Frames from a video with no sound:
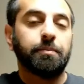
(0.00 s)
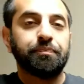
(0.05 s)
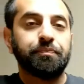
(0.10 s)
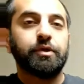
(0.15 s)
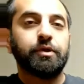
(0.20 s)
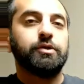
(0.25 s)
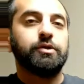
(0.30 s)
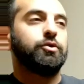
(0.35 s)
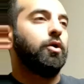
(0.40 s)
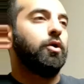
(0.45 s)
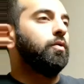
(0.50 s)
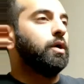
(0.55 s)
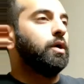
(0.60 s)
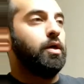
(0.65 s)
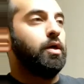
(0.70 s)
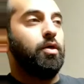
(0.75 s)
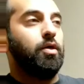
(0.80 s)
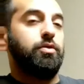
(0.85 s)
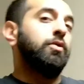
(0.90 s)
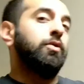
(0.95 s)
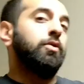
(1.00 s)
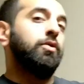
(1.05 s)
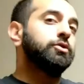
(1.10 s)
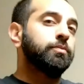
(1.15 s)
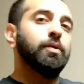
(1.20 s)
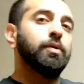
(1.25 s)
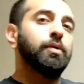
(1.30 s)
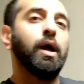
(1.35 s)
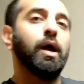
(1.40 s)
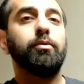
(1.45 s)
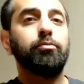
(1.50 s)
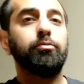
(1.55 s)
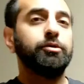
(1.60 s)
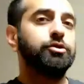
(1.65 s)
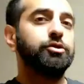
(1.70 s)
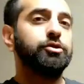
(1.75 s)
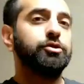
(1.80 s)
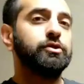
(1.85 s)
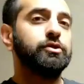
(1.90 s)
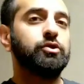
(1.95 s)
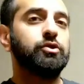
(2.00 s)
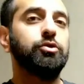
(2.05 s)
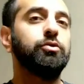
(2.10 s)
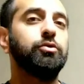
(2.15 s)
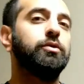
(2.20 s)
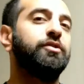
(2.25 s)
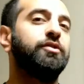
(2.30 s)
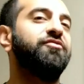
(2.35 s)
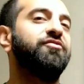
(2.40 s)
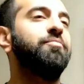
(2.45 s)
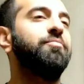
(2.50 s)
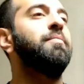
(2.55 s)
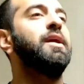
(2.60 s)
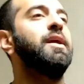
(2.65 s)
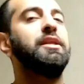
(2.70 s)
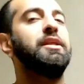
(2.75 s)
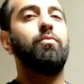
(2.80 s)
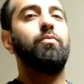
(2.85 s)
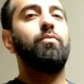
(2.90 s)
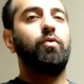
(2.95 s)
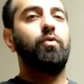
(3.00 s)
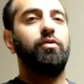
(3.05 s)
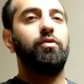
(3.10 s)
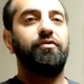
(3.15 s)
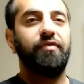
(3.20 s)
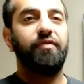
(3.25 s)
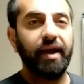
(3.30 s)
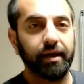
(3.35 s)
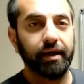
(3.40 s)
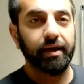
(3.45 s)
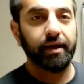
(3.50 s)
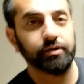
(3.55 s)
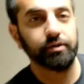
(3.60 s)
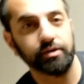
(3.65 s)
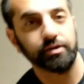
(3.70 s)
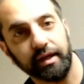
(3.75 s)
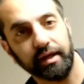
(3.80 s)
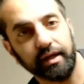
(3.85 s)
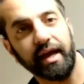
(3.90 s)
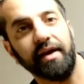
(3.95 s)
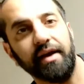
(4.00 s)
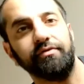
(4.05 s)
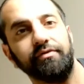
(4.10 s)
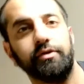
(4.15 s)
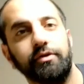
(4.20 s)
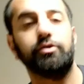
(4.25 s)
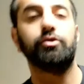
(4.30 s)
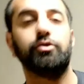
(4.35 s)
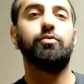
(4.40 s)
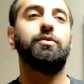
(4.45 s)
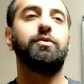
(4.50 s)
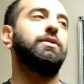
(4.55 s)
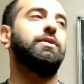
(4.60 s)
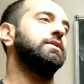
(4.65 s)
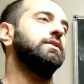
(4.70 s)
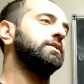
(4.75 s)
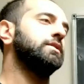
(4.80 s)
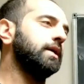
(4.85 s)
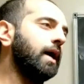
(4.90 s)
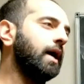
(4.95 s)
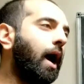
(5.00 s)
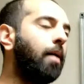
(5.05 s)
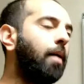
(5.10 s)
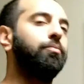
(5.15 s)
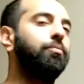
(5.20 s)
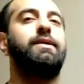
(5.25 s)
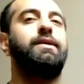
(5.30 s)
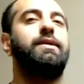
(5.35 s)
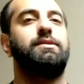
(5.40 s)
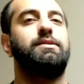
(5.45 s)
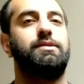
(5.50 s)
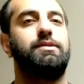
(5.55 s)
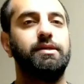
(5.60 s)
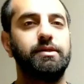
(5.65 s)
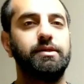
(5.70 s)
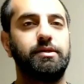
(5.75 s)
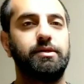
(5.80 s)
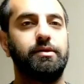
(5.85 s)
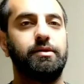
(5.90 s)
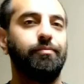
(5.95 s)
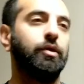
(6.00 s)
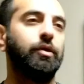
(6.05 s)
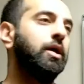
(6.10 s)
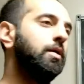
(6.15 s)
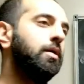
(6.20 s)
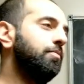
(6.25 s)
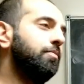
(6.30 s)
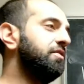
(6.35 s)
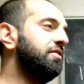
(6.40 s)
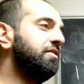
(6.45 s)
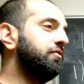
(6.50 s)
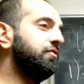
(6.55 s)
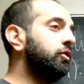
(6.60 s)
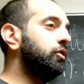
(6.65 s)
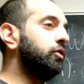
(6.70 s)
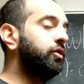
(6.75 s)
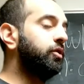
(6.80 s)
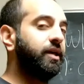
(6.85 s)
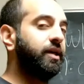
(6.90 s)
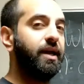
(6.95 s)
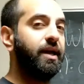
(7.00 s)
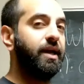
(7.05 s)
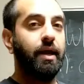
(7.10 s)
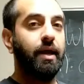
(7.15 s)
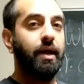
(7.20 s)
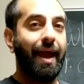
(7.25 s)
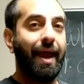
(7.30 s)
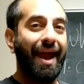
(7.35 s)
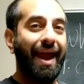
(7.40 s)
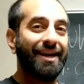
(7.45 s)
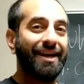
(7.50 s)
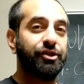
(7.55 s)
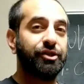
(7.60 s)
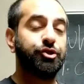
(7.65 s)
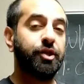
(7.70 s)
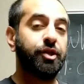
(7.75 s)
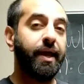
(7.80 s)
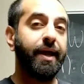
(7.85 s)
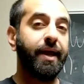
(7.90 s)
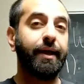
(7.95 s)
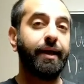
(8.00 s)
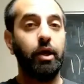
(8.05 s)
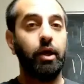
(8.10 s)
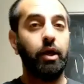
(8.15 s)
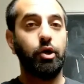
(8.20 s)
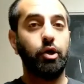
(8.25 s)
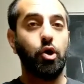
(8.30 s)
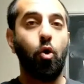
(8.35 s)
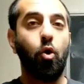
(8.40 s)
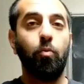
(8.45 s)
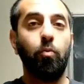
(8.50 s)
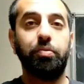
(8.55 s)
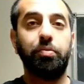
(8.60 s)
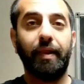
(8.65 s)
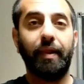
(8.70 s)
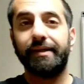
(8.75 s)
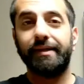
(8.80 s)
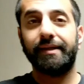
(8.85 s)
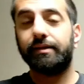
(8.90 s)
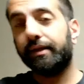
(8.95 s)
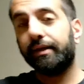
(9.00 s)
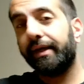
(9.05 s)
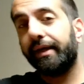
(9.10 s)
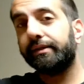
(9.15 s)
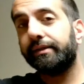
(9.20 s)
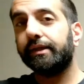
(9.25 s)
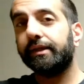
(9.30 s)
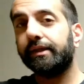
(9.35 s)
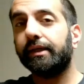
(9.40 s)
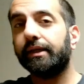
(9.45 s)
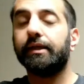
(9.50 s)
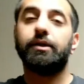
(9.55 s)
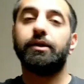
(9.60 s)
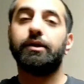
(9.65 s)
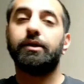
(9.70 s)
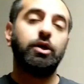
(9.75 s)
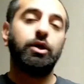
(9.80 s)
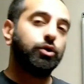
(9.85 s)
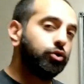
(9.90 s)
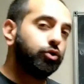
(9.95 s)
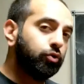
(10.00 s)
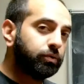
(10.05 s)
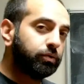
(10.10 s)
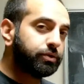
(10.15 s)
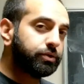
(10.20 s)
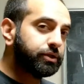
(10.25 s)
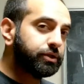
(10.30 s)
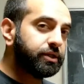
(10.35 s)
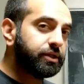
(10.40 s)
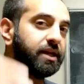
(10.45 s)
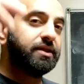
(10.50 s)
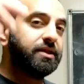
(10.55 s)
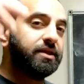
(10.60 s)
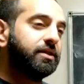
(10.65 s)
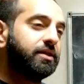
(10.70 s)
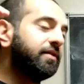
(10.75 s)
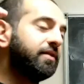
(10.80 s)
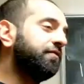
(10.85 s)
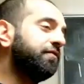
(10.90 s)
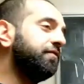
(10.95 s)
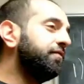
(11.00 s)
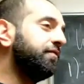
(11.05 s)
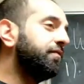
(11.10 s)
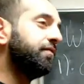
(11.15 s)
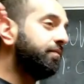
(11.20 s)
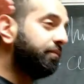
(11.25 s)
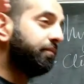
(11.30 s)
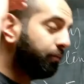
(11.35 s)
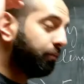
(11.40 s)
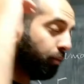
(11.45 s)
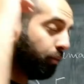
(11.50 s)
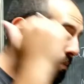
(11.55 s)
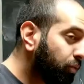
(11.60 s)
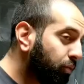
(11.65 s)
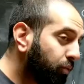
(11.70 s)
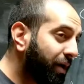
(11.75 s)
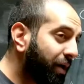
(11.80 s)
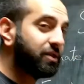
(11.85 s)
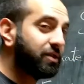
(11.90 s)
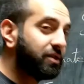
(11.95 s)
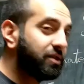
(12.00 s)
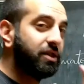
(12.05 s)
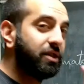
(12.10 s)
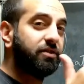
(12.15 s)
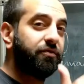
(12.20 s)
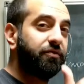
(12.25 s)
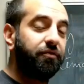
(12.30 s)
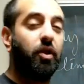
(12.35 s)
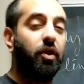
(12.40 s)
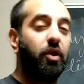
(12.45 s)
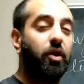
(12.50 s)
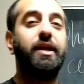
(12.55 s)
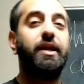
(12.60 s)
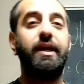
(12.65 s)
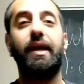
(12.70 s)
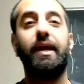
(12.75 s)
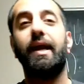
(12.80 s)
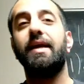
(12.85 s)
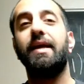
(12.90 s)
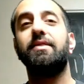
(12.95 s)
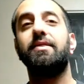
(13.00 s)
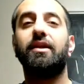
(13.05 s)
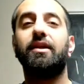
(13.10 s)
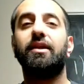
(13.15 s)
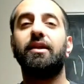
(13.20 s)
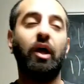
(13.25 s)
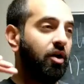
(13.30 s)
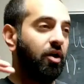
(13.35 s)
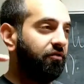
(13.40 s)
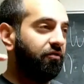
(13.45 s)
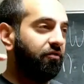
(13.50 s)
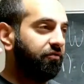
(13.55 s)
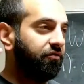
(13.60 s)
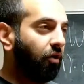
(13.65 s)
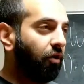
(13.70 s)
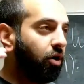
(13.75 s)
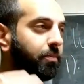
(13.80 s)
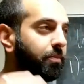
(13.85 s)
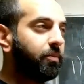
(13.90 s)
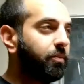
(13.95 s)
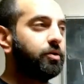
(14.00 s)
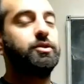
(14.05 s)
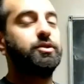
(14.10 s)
So those are probably just two of many more factors that have to do with this complex system. But if you look at hashtag #NoPlant19, you will see that the Midwest is flooding and that farmers